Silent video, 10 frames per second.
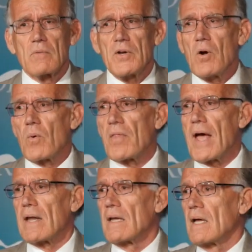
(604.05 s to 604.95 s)
We know where
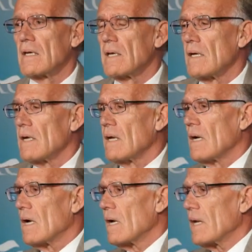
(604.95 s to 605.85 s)
that led
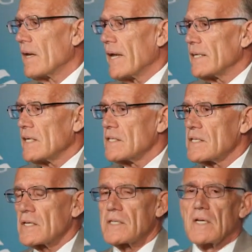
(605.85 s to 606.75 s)
uh, in
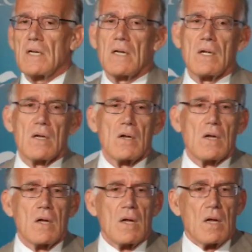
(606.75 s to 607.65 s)

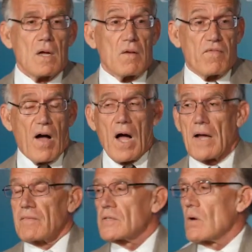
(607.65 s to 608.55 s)

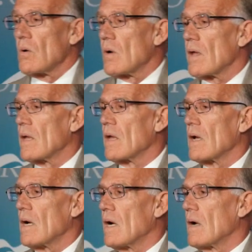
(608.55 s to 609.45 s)
1865. So
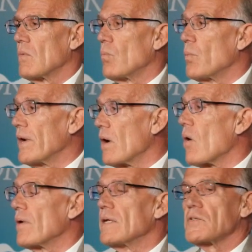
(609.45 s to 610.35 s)
uh, we
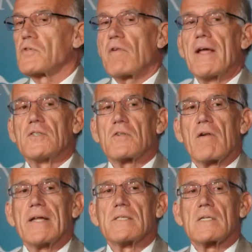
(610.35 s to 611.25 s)
are in strange,
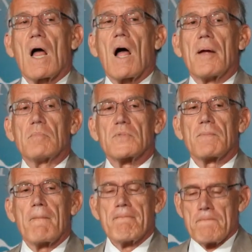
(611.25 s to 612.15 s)
strange times.
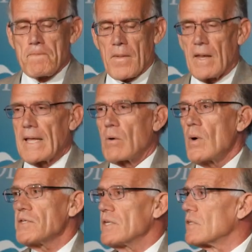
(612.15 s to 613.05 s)
And the
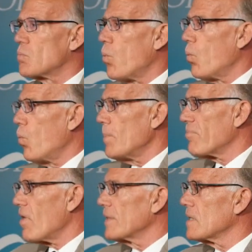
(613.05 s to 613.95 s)
question is, what
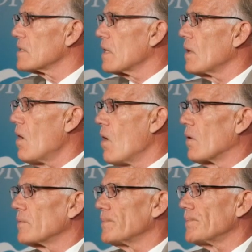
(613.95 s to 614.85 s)
brought this along?